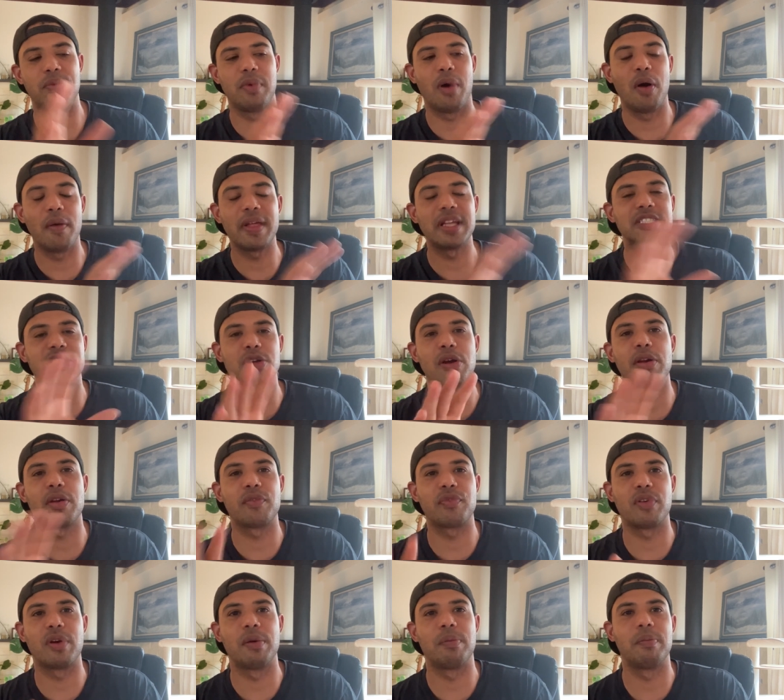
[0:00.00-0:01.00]
all that
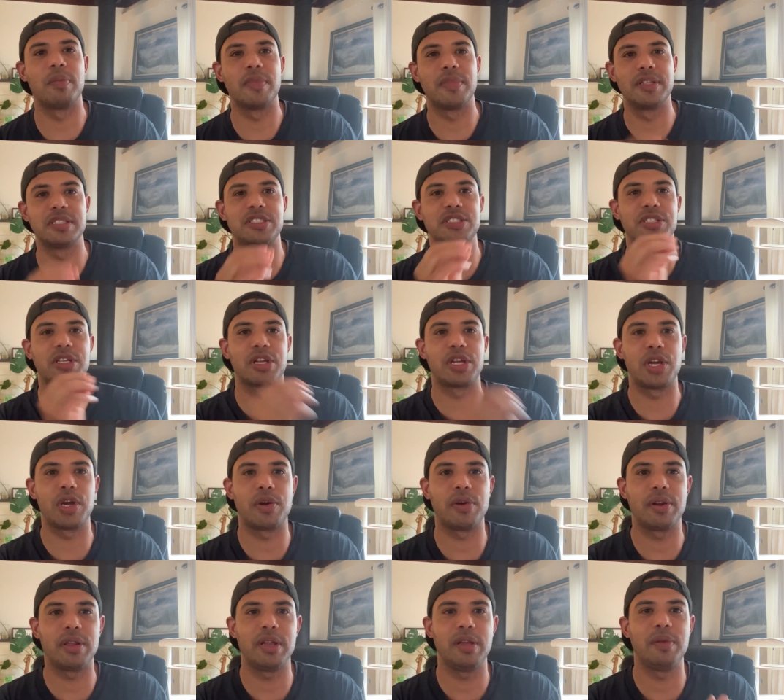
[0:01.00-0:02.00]
started from the
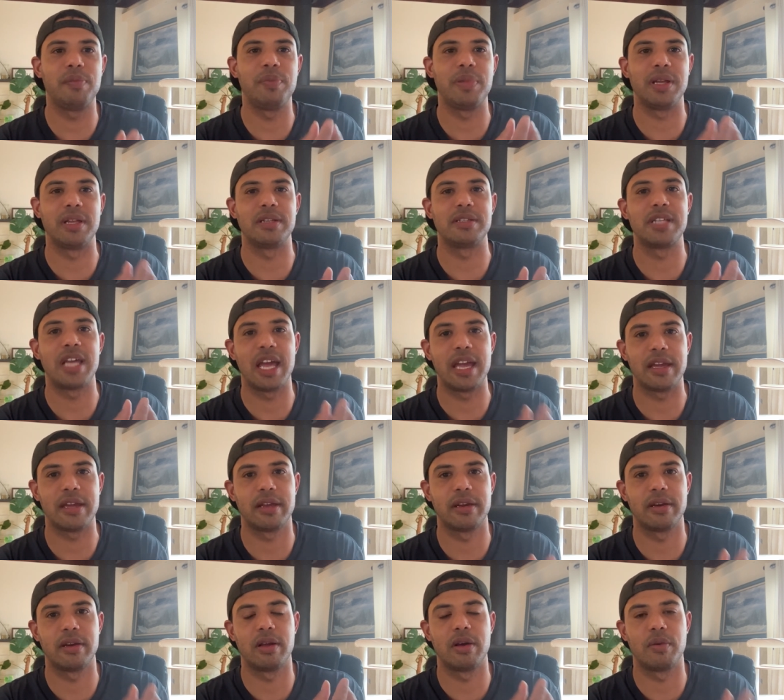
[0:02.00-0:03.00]
security being
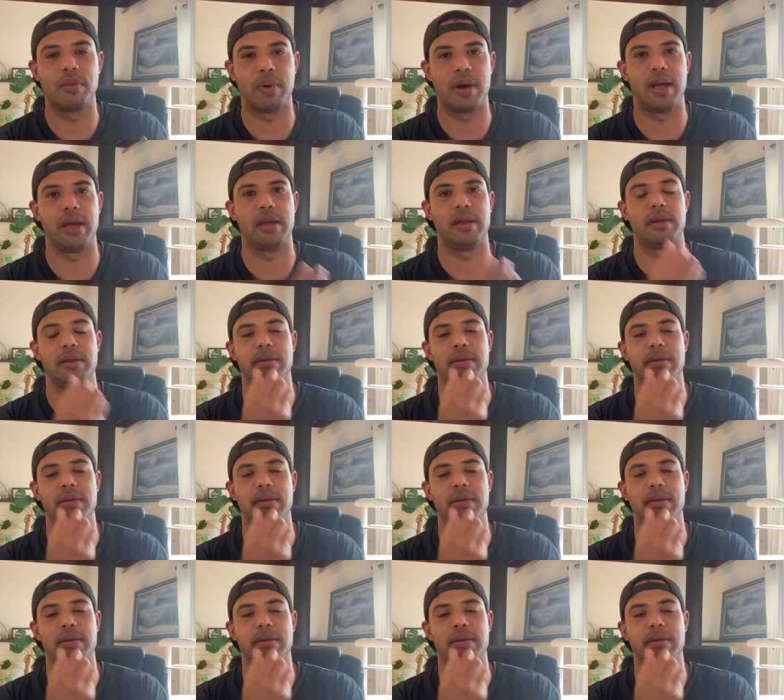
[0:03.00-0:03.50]
taken away.